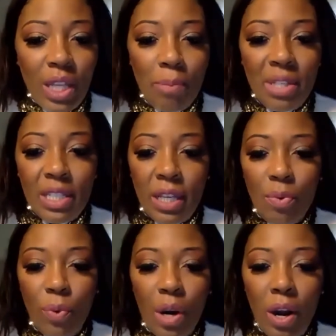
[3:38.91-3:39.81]
let me see
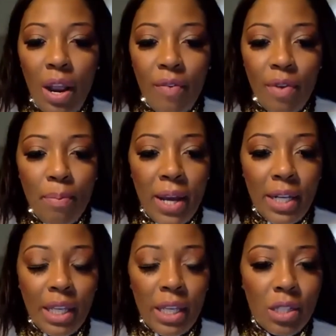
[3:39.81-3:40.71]
where
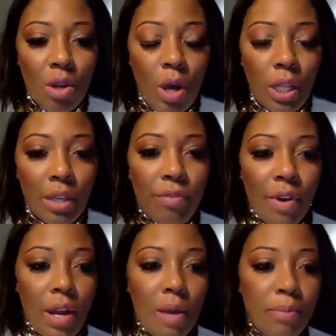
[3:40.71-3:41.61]
everybody is calling
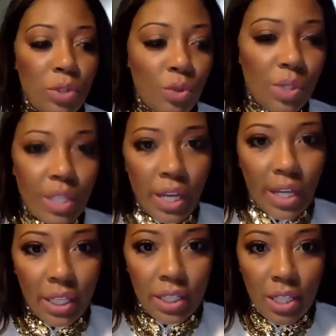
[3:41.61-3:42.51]
from. Two
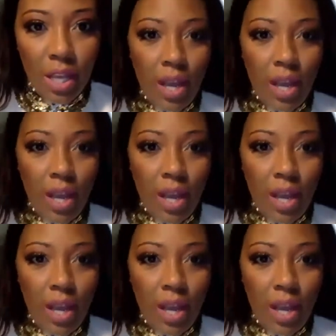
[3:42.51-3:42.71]
seconds.